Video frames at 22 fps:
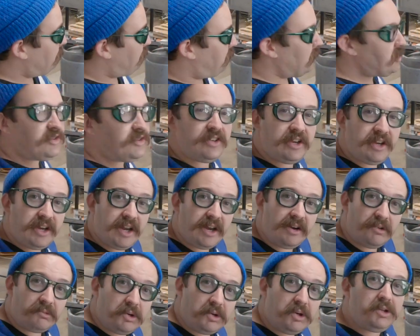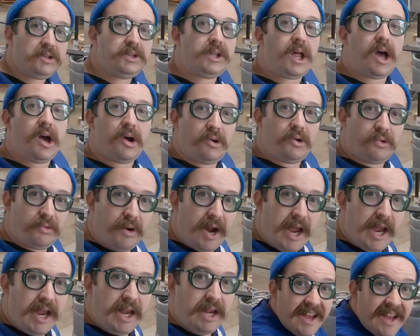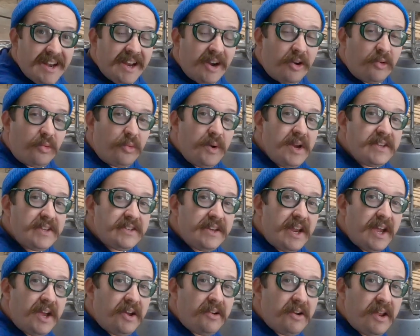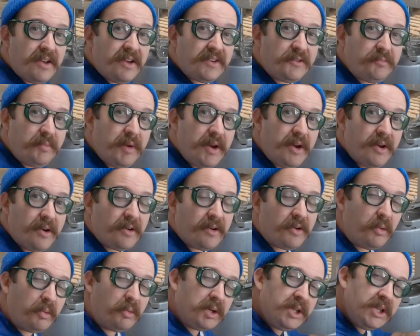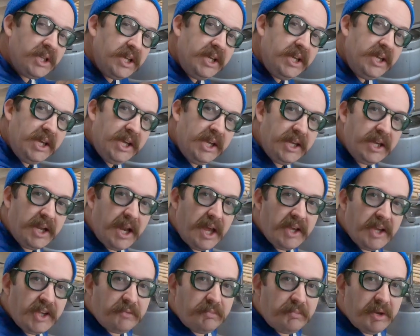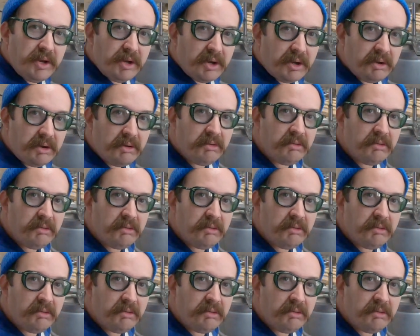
Pushes in at a real low rate, and it'll rinse down that spear. It'll clean that spear.